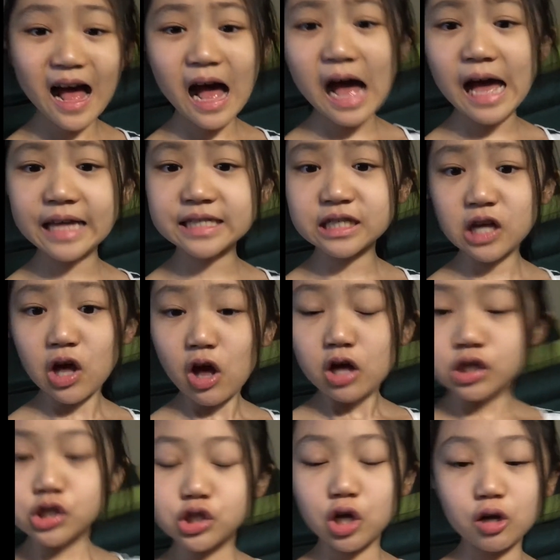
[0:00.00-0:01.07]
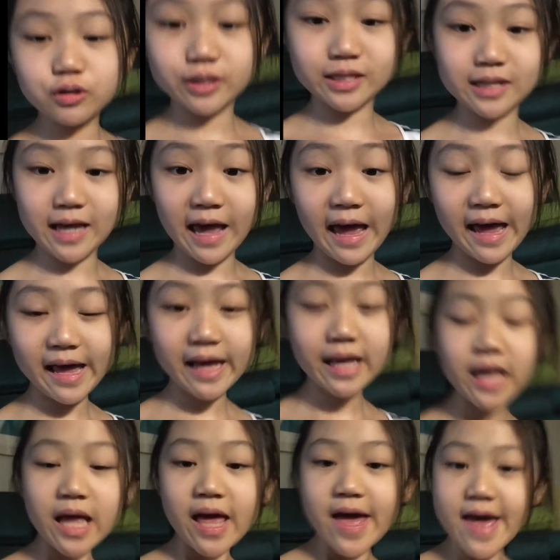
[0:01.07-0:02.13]
Hey guys, so
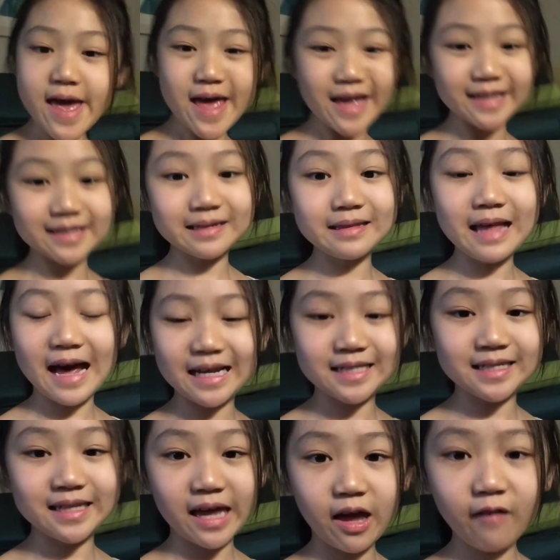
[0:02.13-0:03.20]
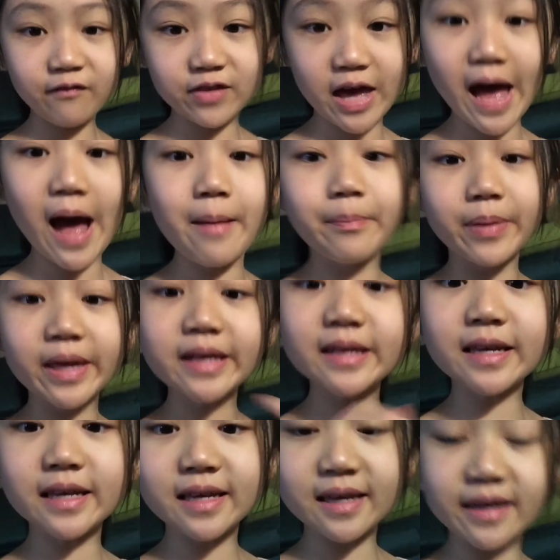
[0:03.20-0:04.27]
today we're going to go to
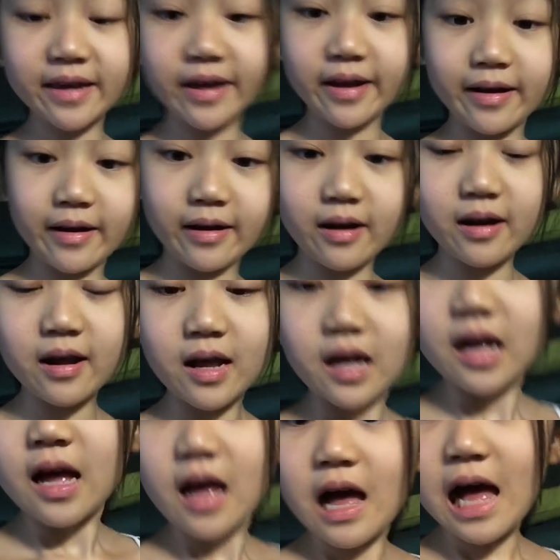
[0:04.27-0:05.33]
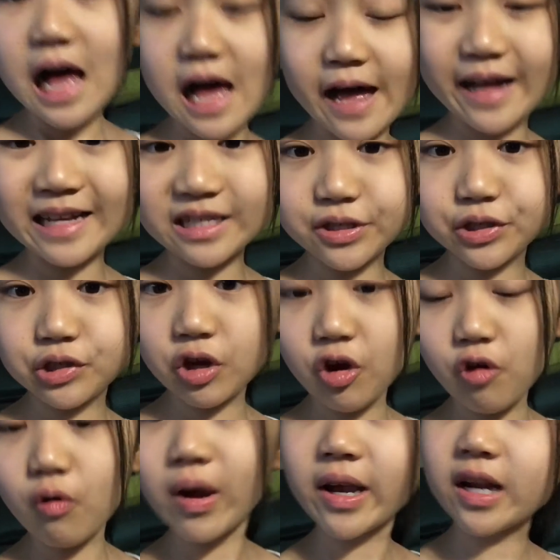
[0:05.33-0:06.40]
Philadelphia, and
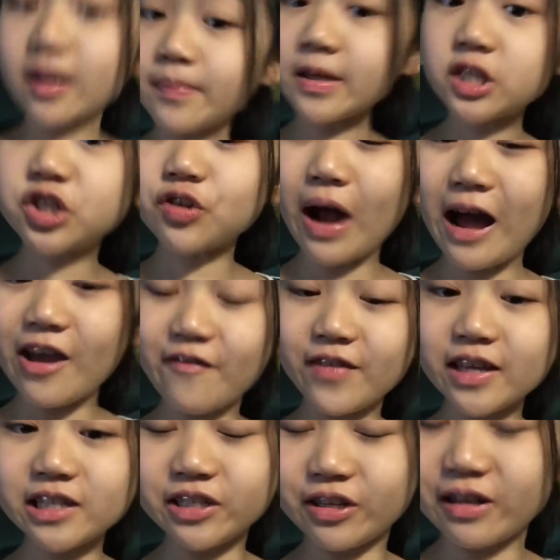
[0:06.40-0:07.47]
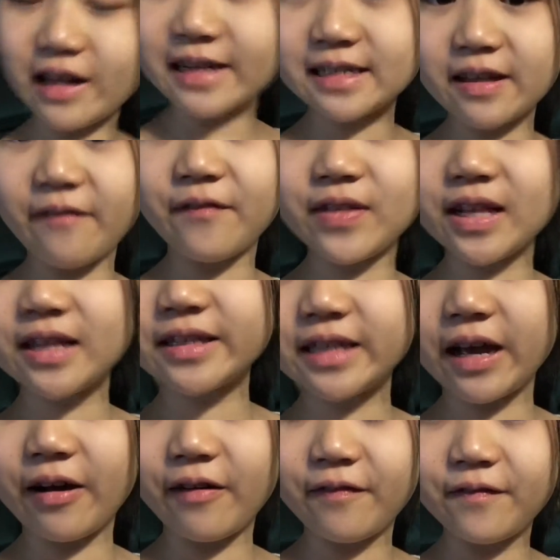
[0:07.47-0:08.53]
yes, we are in Philadelphia right
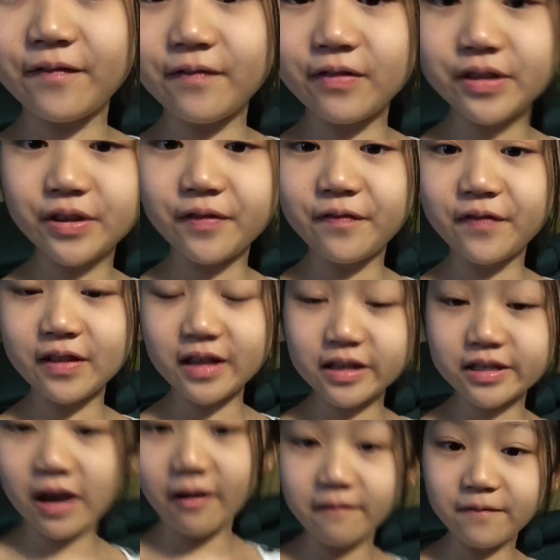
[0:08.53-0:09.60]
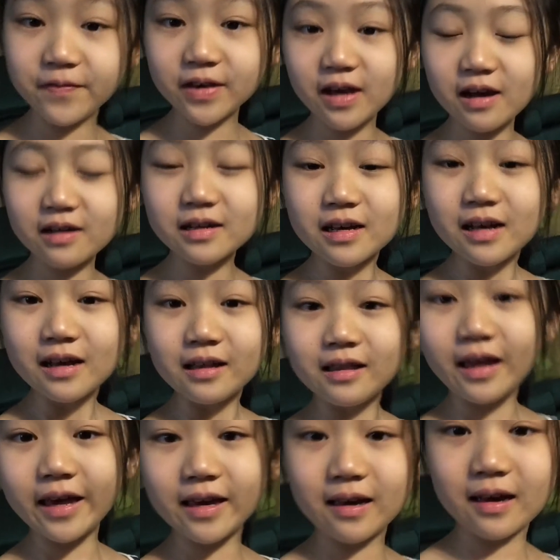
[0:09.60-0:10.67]
now, but it's in Willow Grove. It's just like a little
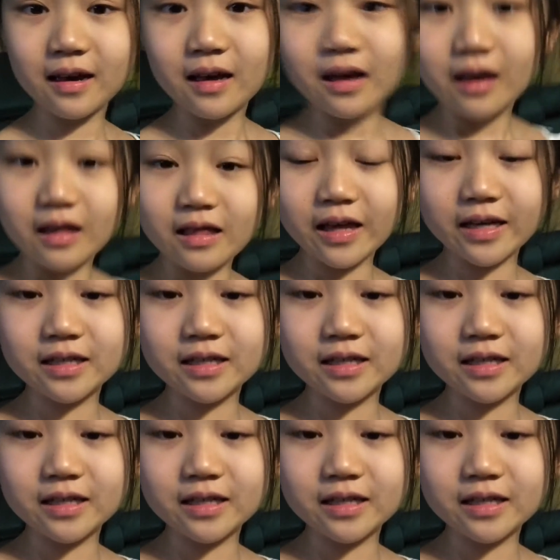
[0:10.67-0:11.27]
town.